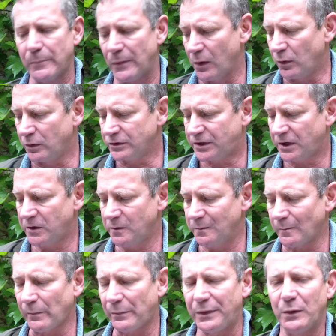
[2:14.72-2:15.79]
also
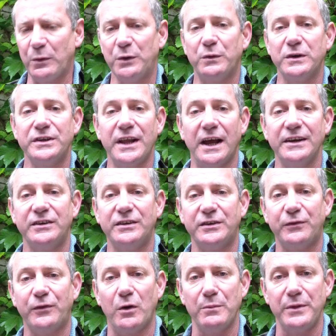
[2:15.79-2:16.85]
what was nice
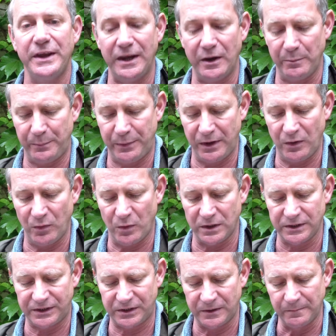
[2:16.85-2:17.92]
from the EMP
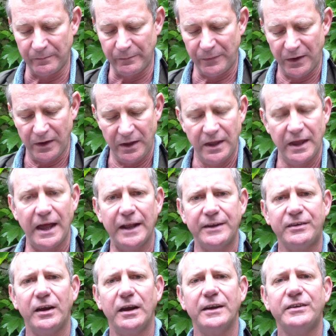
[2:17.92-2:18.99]
was at
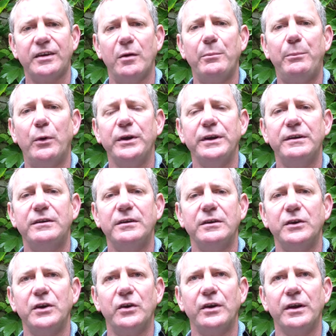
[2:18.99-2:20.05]
some point
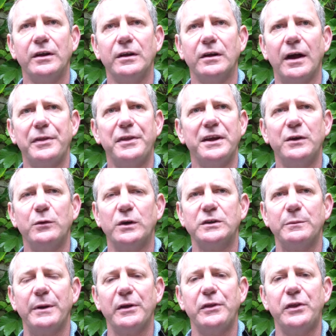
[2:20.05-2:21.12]
during, I think it was
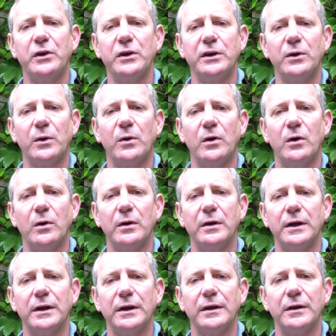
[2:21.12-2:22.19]
about third or
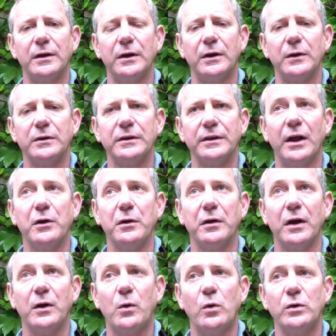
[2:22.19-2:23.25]
no,
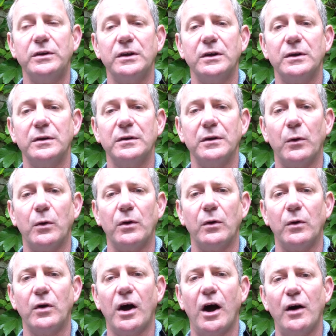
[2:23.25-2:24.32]
a quarter
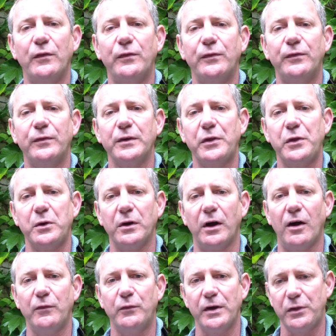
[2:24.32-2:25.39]
or
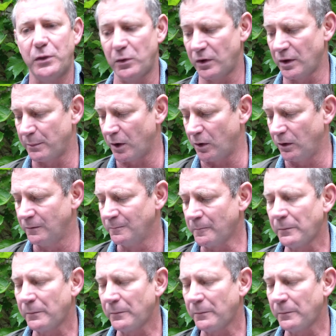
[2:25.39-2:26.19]
halfway through the bowl,